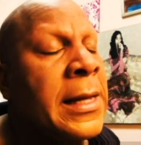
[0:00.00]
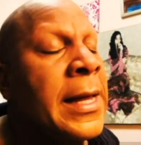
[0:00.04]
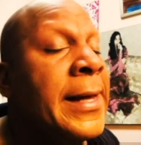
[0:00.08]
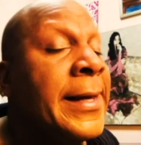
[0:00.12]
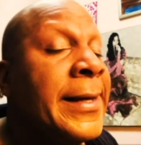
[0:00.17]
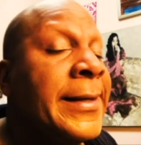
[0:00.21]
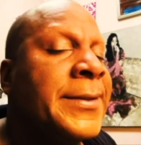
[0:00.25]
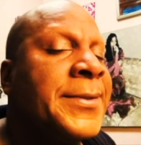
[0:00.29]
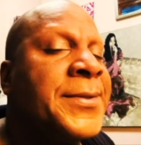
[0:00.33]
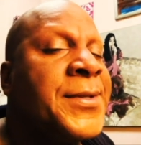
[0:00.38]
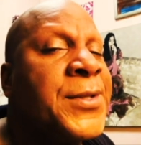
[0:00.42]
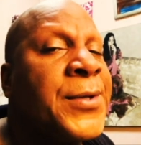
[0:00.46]

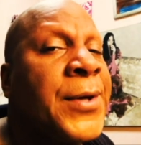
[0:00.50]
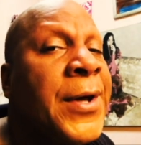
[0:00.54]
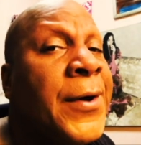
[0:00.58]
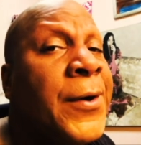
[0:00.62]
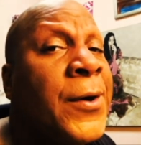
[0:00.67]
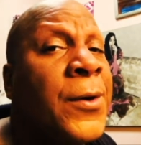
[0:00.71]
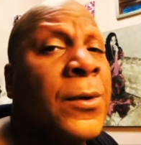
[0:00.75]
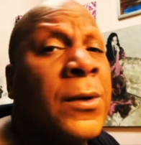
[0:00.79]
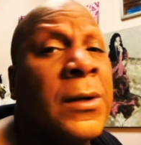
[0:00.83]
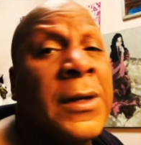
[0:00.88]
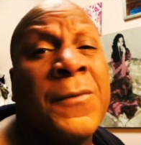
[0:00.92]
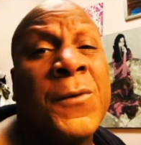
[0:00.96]
and
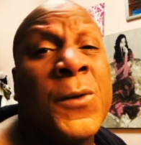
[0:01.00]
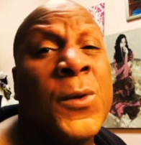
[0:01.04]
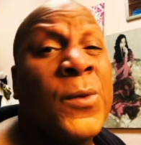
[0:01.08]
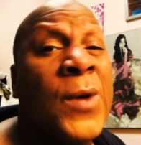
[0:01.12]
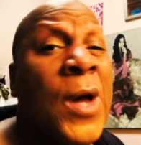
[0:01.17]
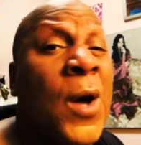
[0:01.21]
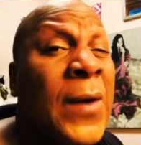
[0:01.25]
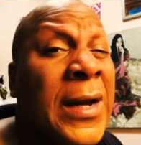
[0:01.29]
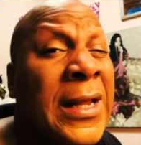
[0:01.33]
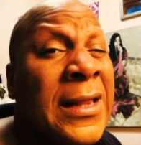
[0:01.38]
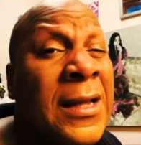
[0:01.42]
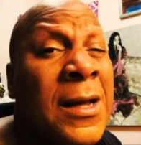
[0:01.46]
so if you
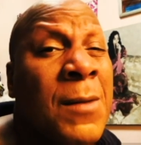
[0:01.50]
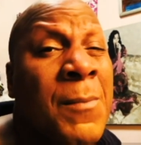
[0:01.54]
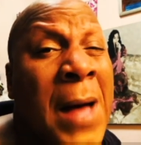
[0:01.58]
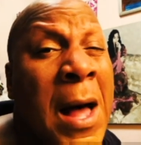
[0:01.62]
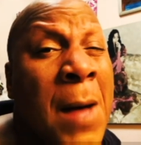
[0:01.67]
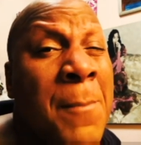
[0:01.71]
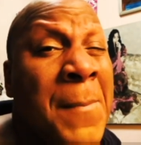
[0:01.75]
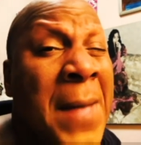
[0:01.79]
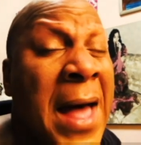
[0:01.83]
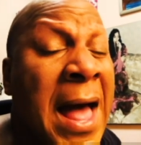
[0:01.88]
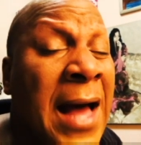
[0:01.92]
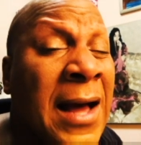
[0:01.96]
know anything
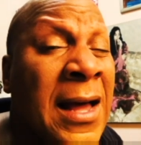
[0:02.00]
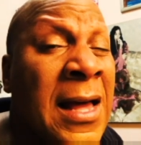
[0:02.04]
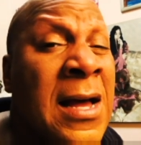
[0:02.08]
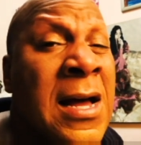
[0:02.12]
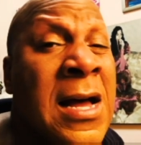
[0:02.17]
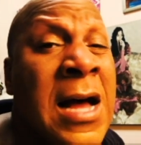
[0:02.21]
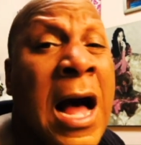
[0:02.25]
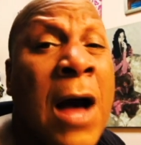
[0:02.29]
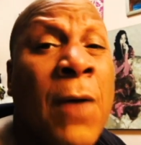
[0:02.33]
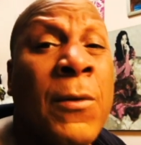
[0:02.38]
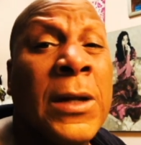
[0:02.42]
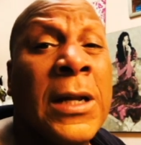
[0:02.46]
about MAC,
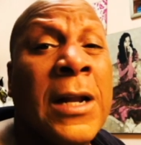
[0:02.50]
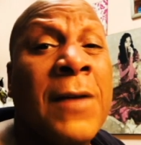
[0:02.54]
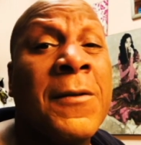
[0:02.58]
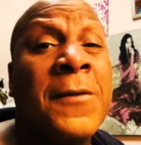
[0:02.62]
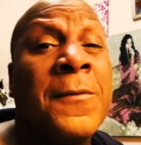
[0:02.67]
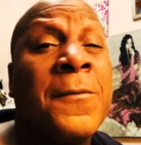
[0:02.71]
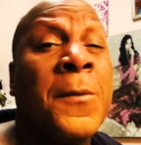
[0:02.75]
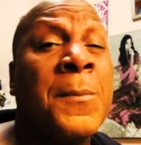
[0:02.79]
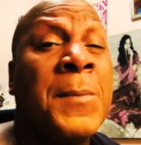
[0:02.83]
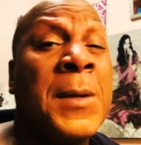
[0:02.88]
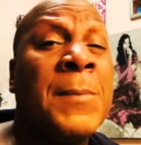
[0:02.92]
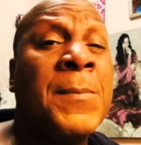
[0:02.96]
I would love it
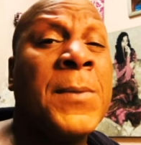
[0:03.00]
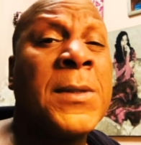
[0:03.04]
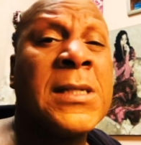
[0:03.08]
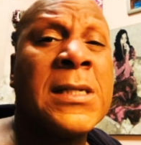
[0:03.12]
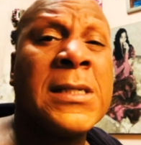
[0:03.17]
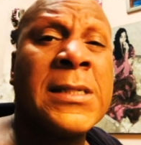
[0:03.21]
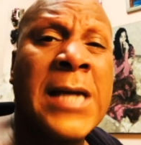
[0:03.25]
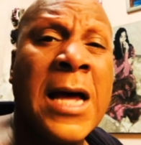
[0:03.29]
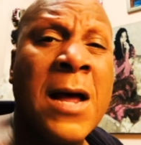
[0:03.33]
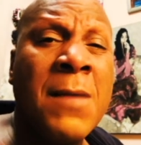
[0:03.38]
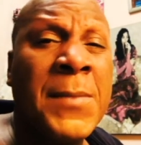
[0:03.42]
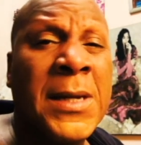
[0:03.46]
for people to
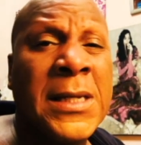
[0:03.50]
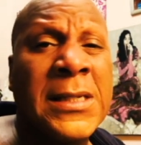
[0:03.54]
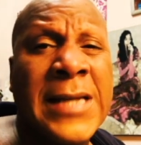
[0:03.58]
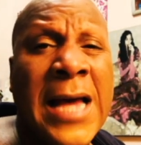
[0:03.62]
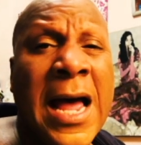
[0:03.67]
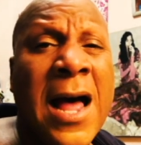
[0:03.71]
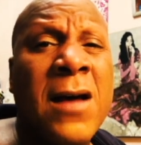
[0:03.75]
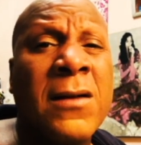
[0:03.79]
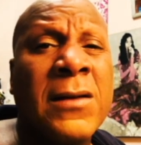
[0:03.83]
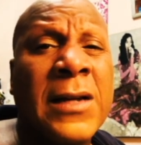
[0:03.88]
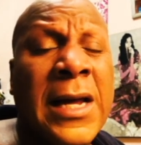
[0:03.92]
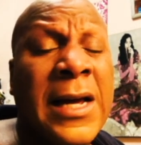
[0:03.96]
tell me
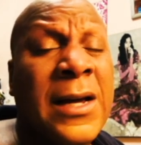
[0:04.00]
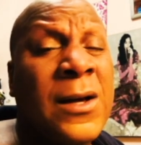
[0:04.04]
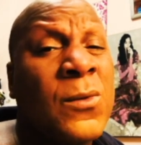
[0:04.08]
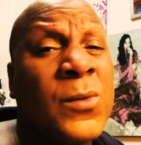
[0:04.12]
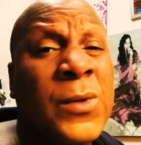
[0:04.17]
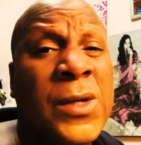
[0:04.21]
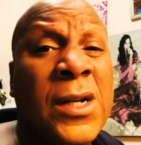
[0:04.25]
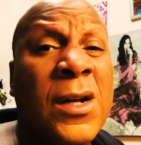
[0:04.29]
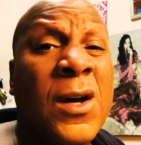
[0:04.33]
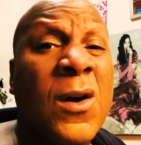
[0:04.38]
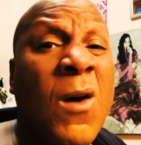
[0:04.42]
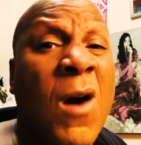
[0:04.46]
down, like,
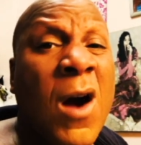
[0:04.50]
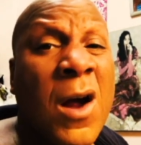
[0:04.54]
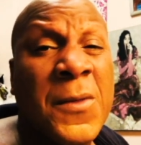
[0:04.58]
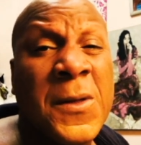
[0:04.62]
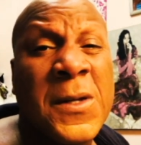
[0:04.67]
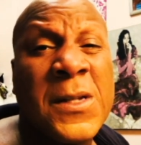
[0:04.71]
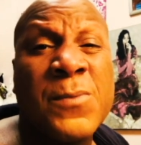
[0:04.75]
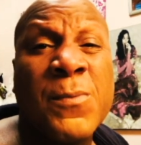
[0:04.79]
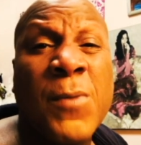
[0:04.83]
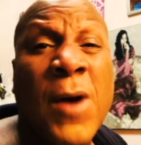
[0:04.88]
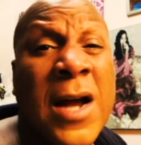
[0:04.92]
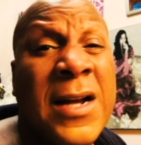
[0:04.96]
you know, are
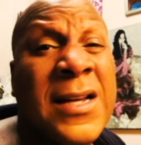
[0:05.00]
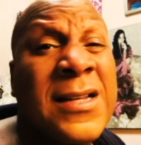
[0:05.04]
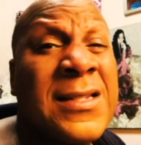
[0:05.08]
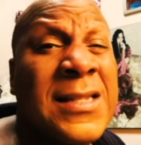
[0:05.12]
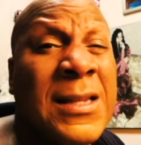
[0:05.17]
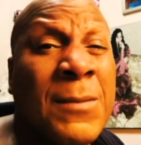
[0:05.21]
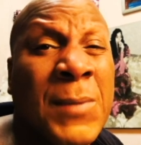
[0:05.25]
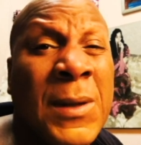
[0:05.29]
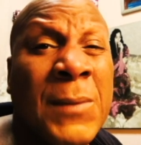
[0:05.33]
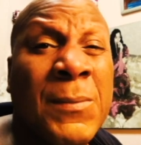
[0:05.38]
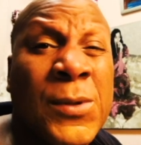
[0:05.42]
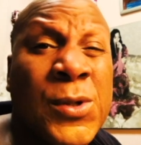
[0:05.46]
these products
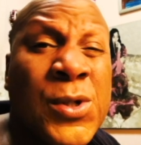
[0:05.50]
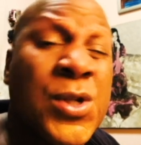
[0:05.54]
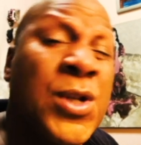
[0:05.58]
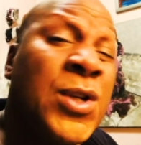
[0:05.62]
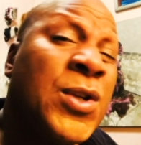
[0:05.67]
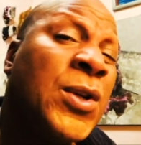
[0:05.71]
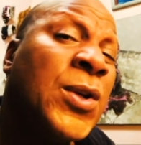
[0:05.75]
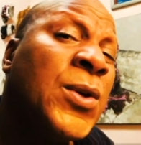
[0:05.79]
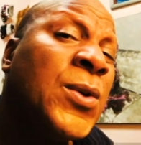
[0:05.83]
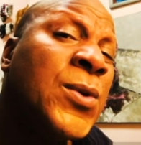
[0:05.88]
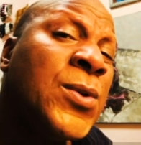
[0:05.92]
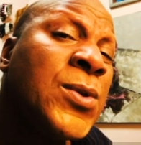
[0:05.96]
that people should
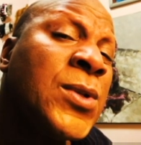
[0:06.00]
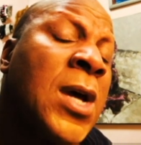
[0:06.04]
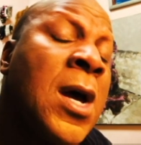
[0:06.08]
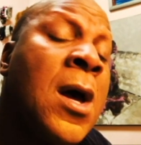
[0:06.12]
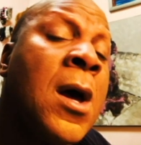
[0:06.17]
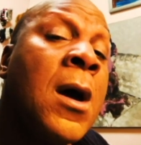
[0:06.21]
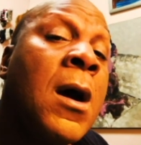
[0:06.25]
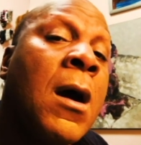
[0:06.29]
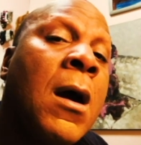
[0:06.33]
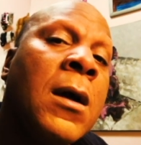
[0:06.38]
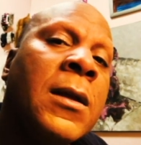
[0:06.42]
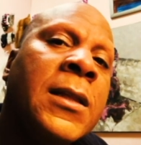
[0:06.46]
use?
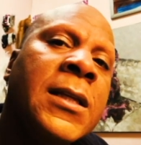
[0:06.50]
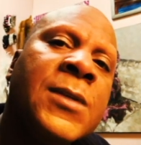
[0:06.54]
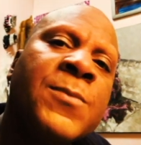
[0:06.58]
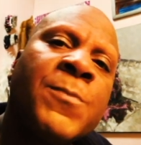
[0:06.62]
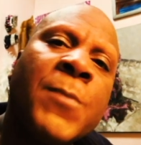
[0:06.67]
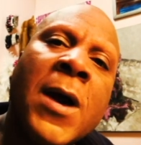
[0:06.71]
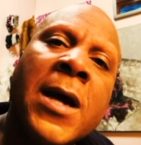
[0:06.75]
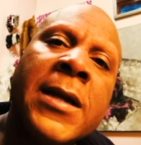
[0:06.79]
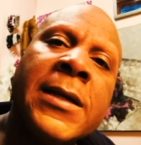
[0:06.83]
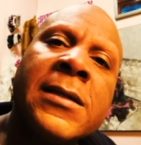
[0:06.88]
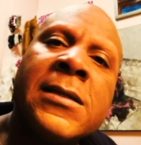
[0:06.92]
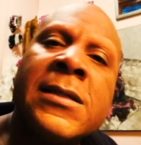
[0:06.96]
Are these
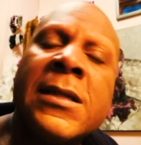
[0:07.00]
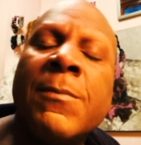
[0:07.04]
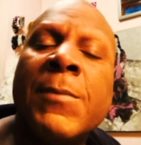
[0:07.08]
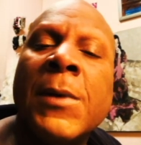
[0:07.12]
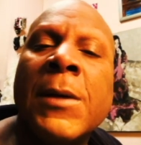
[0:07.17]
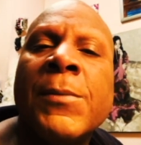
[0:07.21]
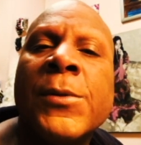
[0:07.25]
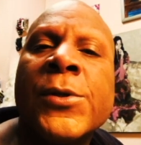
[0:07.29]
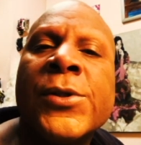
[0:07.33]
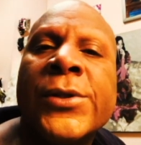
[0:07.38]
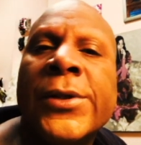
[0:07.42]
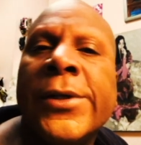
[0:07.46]
products that
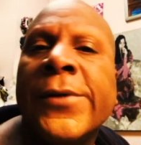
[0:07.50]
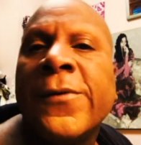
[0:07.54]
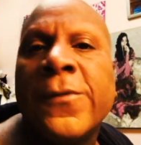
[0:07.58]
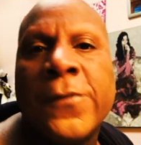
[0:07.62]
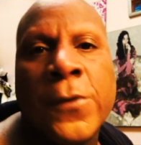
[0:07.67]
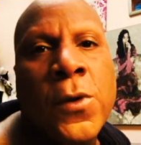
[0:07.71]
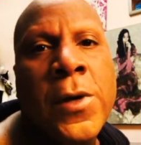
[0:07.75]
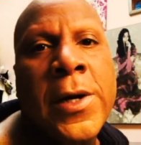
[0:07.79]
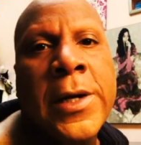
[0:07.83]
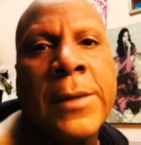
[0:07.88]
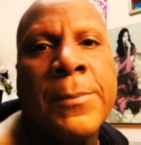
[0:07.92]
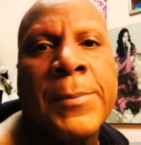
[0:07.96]
people should
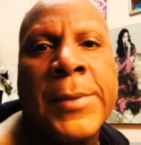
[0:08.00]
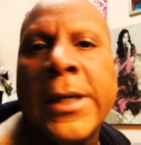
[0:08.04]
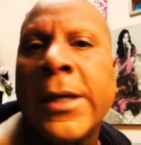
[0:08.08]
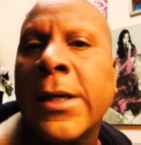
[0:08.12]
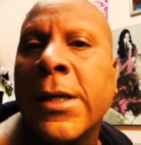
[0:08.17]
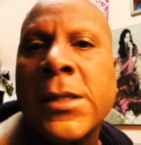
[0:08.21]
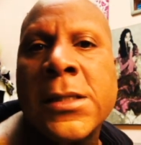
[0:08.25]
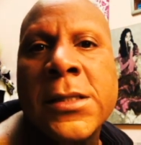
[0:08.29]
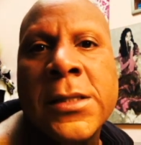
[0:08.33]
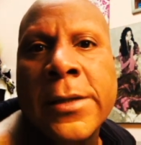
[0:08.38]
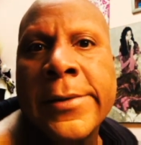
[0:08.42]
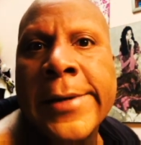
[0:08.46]
avoid
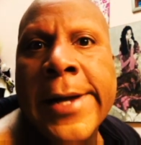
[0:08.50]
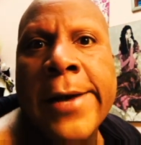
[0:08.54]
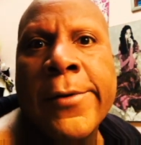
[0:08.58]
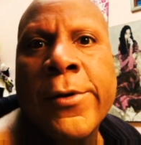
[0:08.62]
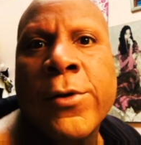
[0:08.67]
because they're not